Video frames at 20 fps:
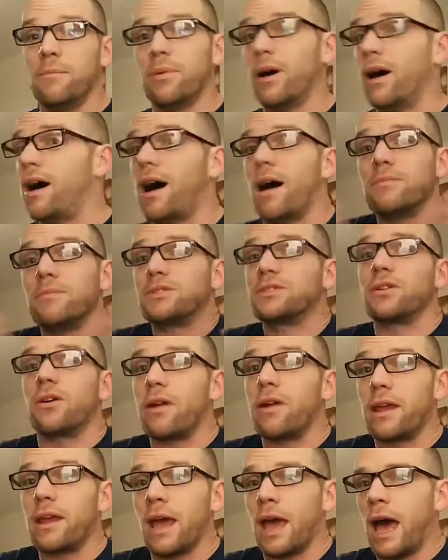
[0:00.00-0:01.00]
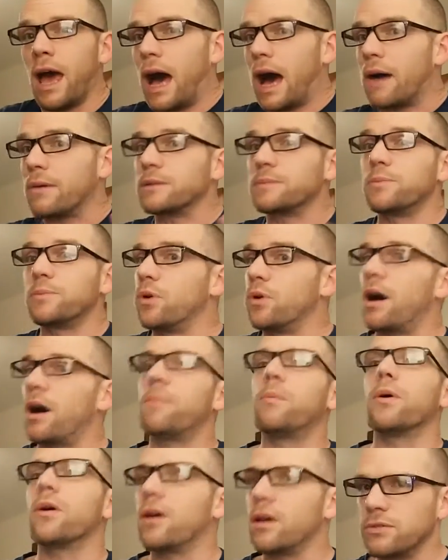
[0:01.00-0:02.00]
but I'm sorry, I was brought
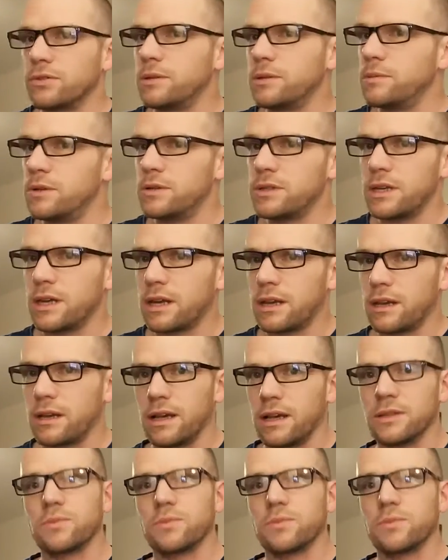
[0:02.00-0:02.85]
up on country music